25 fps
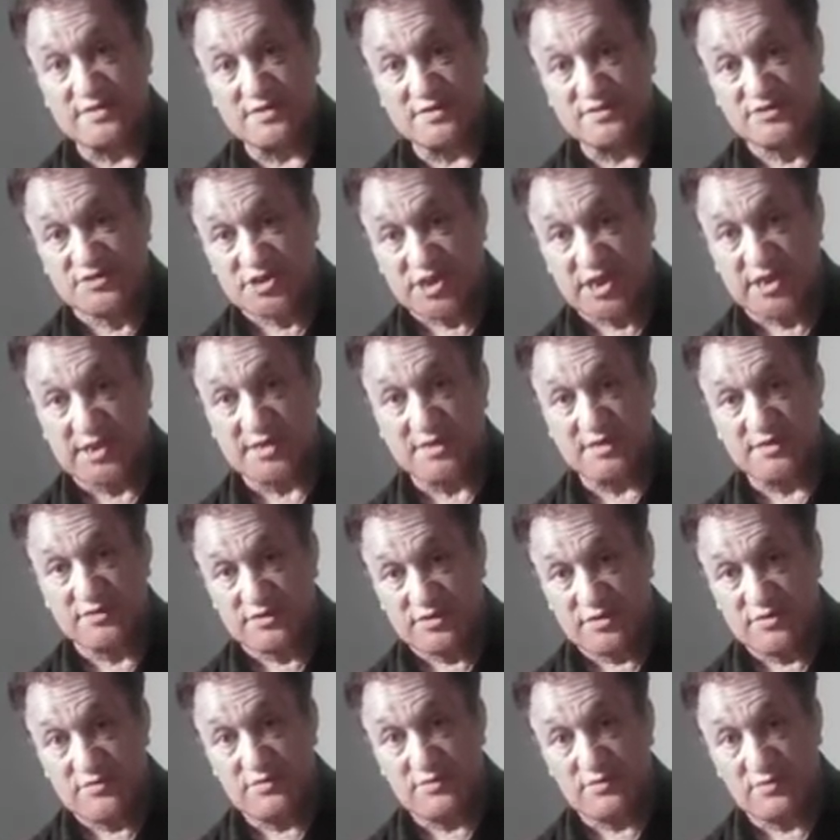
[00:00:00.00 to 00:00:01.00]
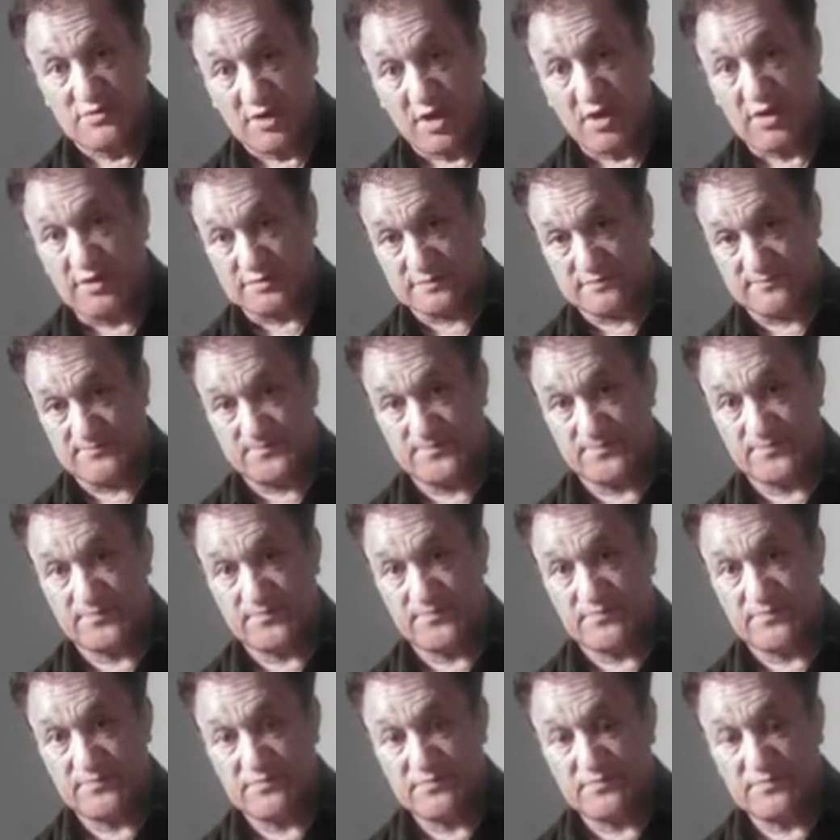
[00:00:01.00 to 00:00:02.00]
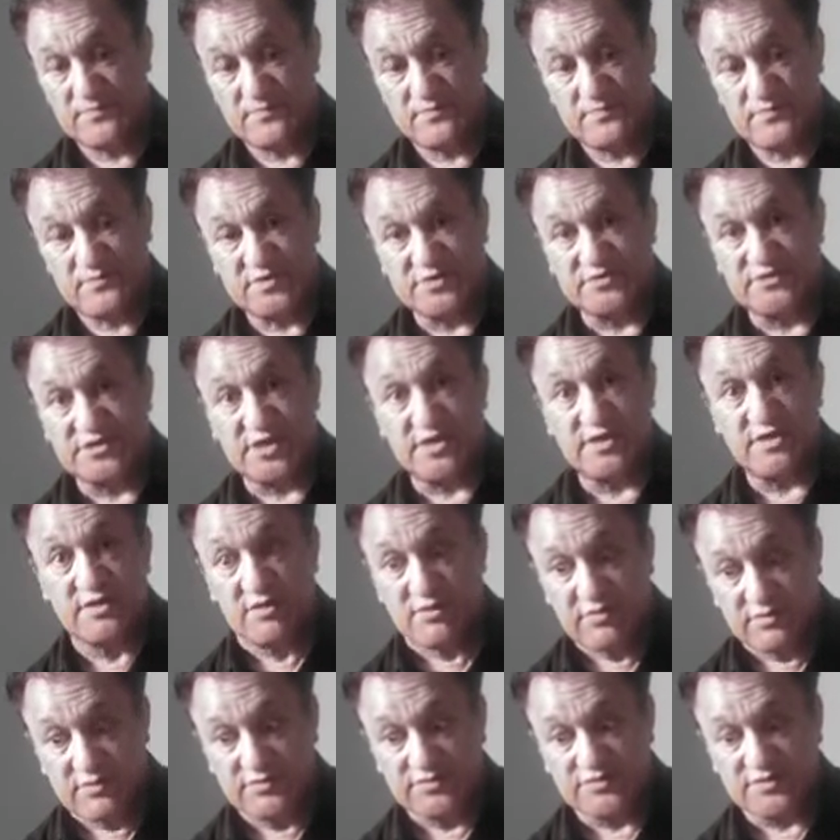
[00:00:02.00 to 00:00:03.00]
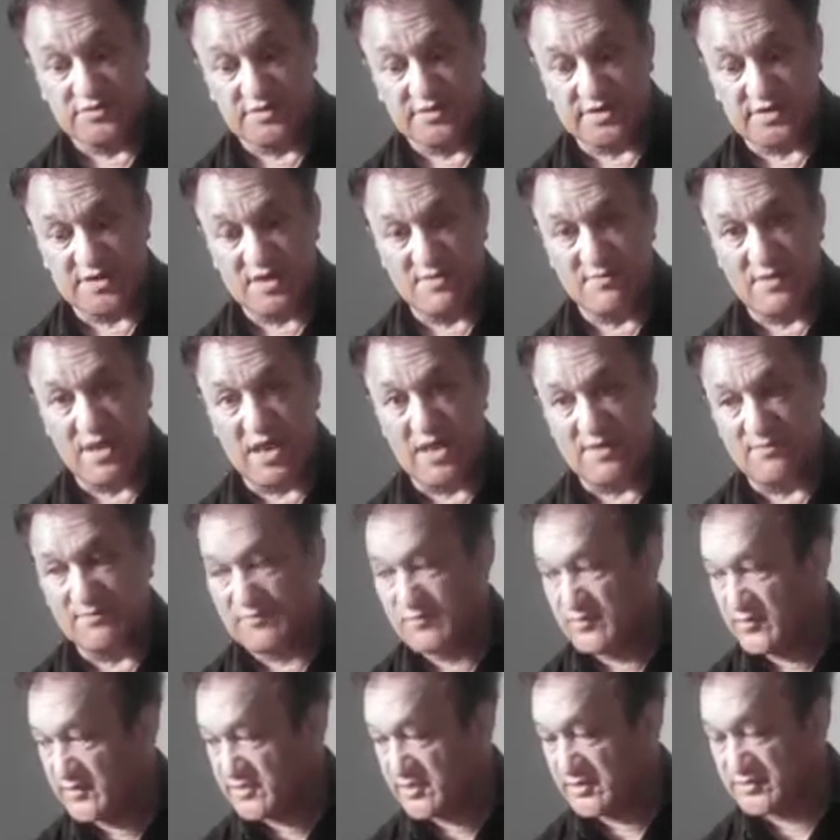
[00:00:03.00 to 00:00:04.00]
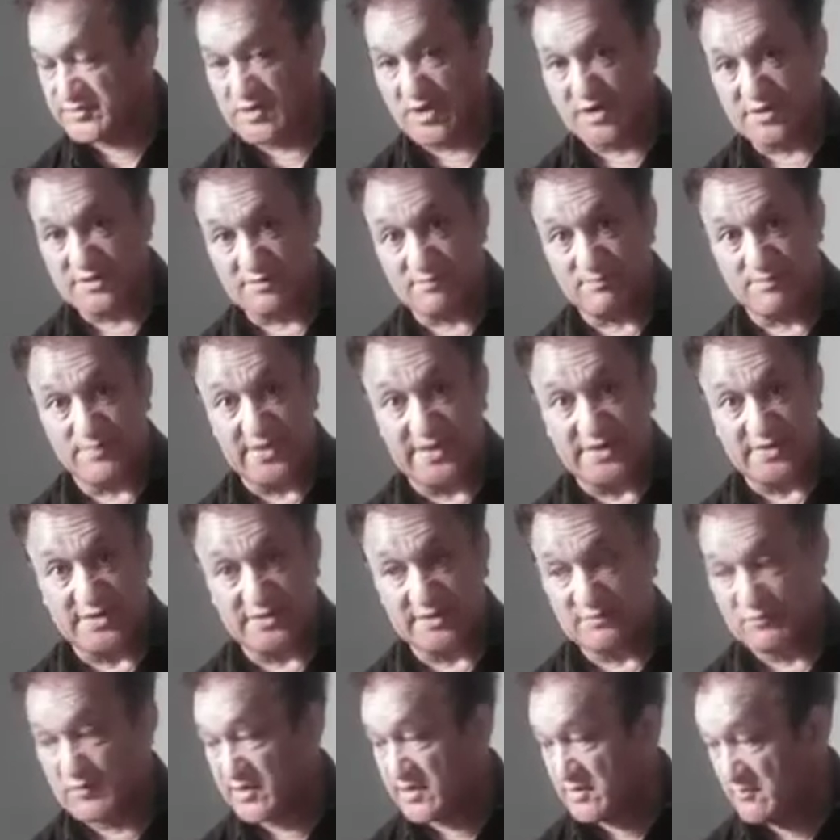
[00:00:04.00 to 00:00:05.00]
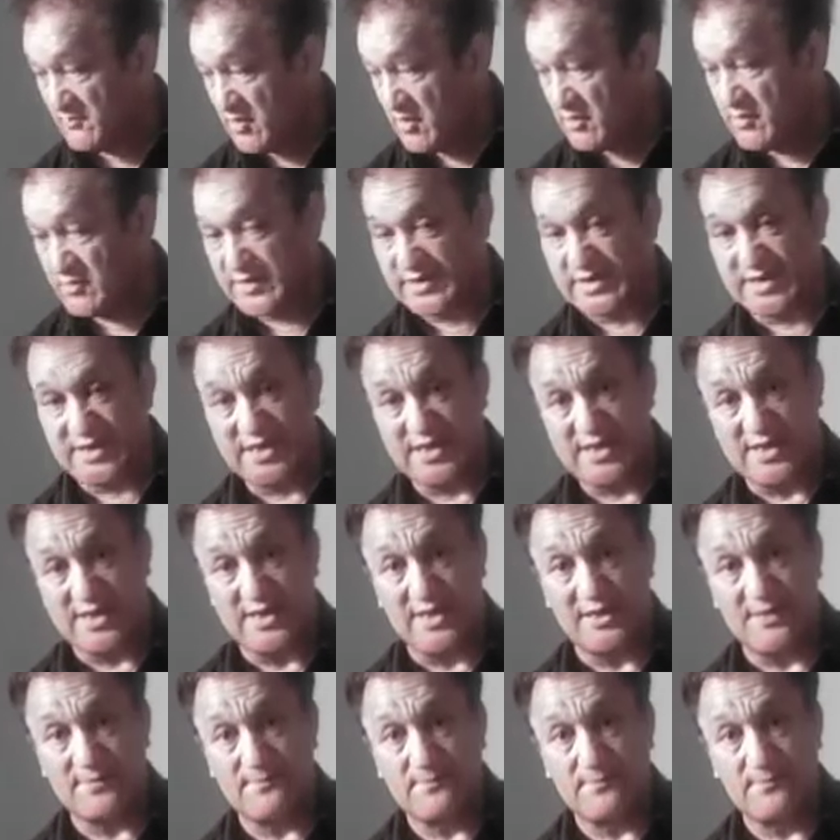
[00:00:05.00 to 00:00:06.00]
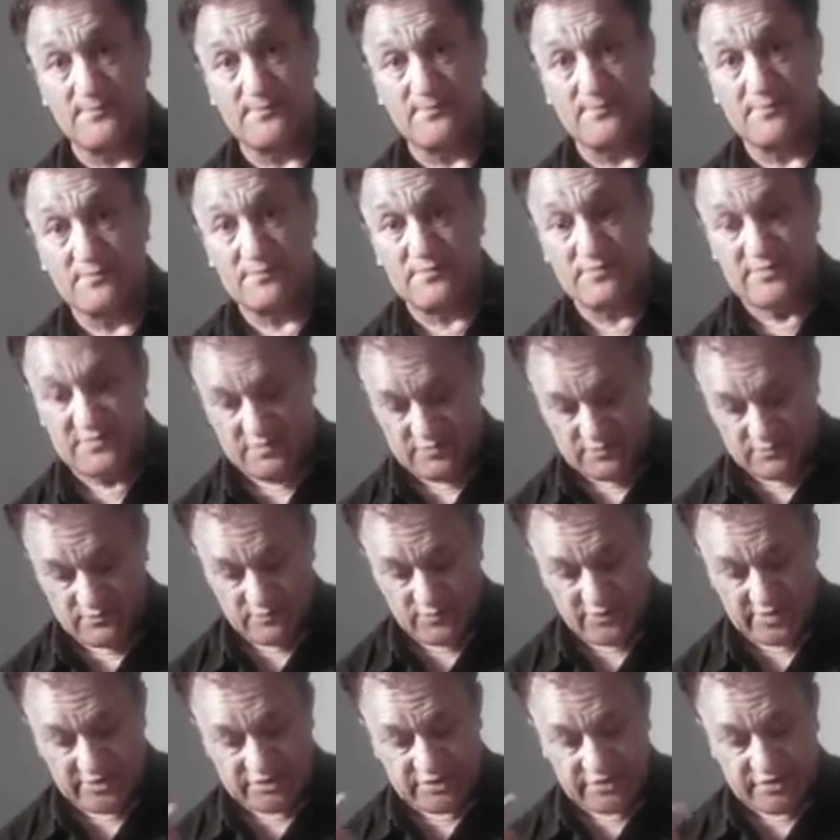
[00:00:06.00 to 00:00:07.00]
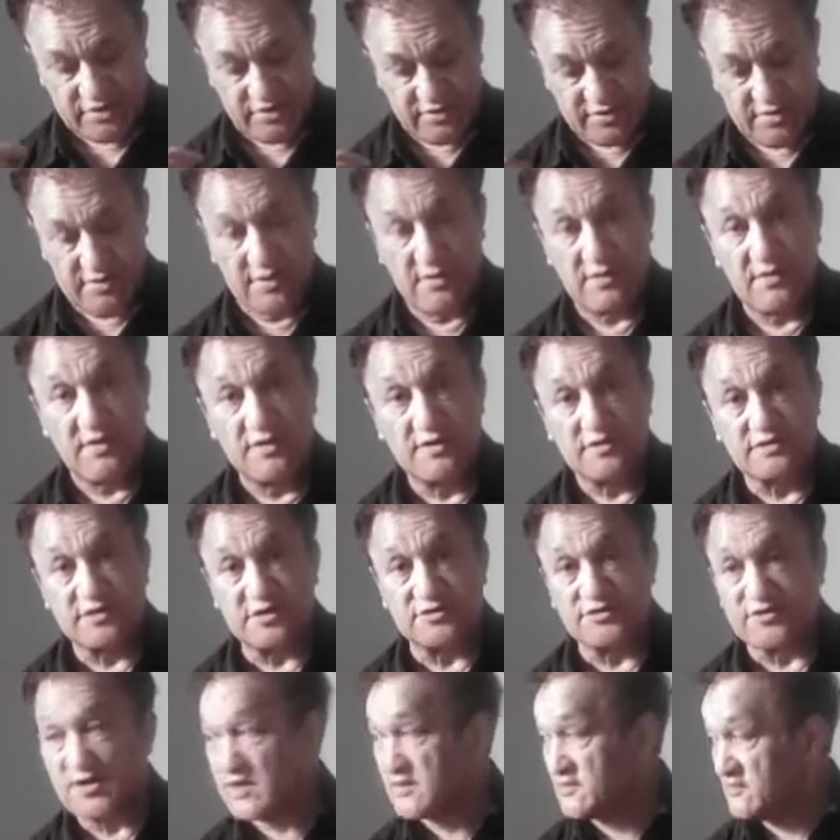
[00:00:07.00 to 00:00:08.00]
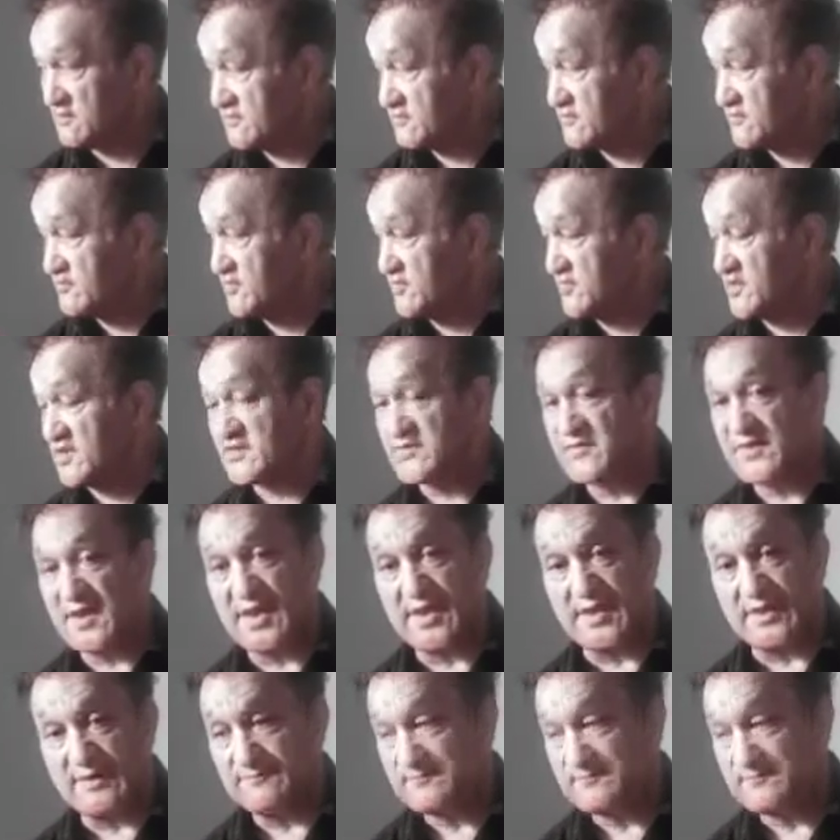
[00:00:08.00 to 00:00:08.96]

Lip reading: check you lot to see who's going to come up with a title better than what I'm holding here, with the title to this flag.